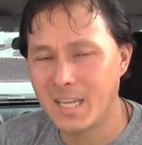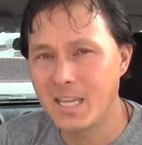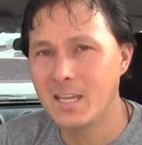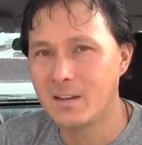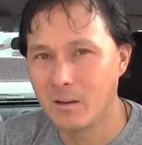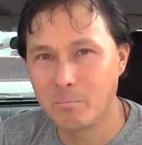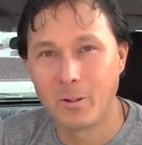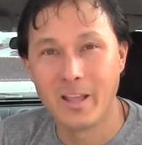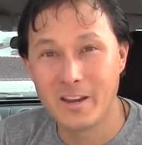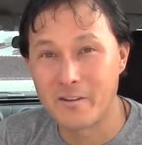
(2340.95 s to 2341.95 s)
eat a
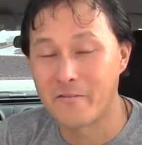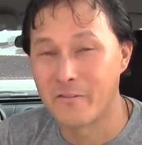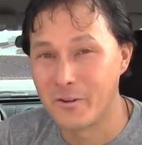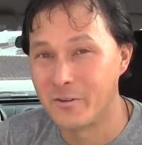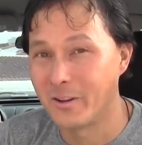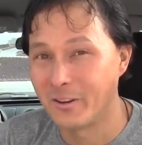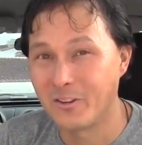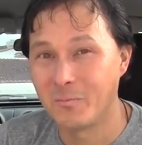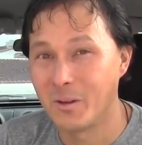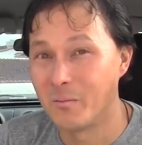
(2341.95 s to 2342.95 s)
plenty of fruit, and it
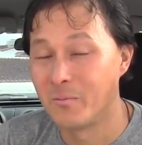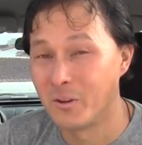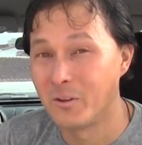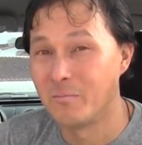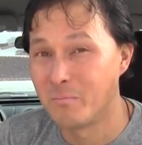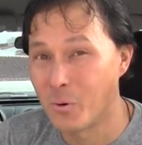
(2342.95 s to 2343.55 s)
should be a good